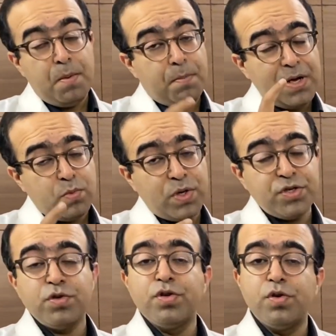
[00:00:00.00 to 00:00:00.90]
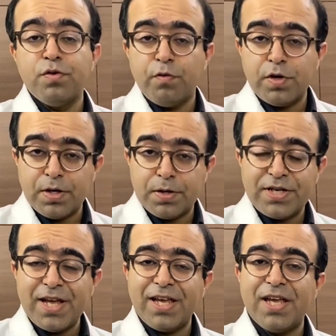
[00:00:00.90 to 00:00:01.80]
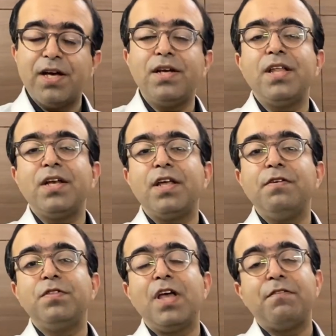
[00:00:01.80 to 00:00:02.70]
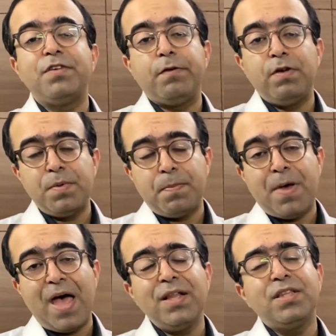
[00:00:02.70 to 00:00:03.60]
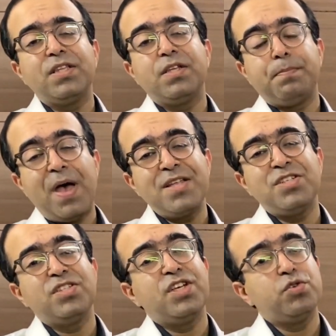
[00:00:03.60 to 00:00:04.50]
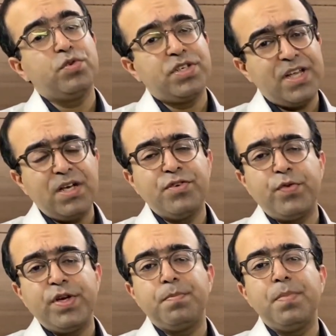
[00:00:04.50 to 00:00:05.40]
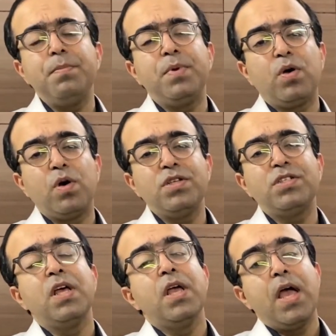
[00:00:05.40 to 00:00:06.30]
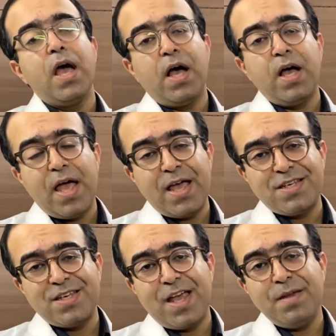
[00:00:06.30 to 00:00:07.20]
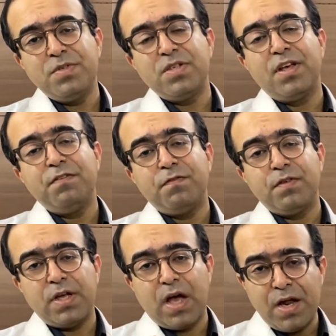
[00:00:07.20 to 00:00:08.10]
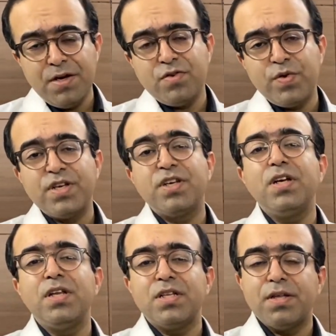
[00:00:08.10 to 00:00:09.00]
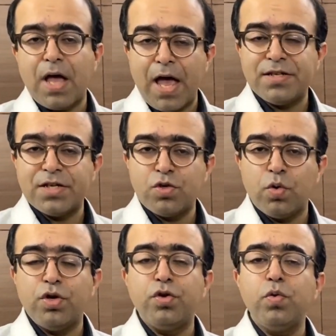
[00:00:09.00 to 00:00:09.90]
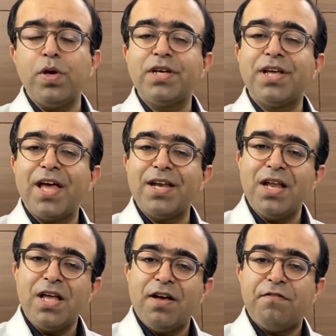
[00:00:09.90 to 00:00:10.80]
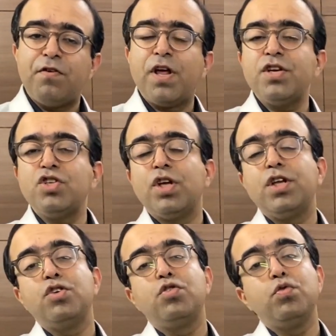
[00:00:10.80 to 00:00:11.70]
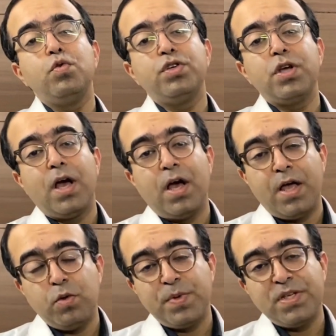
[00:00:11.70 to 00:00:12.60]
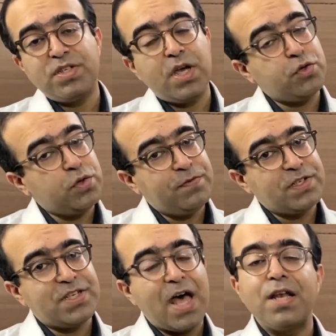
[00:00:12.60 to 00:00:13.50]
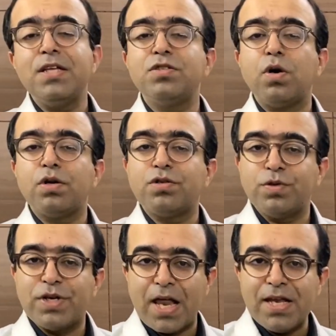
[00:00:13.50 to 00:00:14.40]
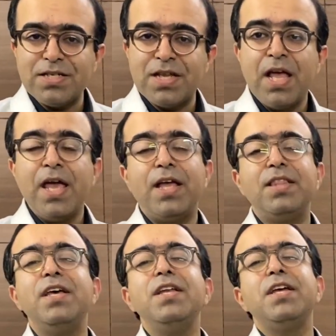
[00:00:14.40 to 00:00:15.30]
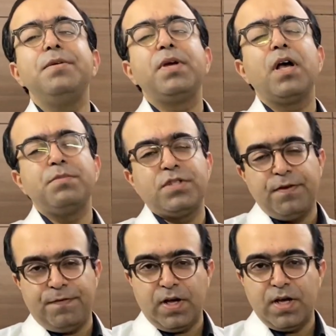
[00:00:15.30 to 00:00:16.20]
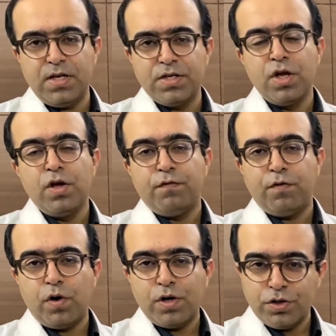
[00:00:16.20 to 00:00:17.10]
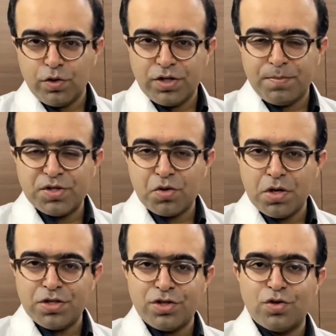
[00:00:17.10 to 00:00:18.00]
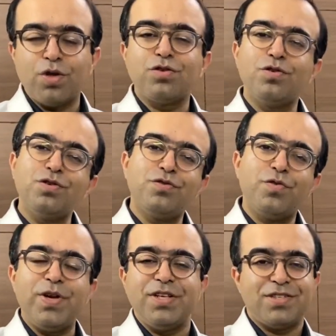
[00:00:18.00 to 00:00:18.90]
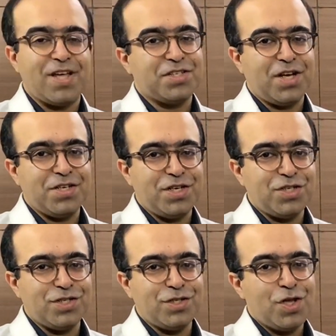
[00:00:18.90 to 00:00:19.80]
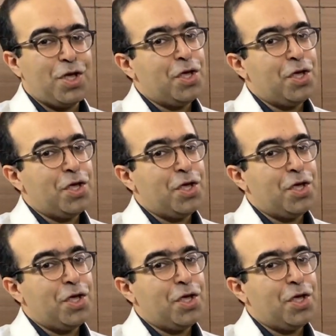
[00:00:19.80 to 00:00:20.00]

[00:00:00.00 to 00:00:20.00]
But one should take care that if they have developed a patch, they should take a treatment, because at times if untreated, as I told you, it can flourish into alopecia universalis or totalis, and then it becomes difficult for your dermatologist also to treat such conditions.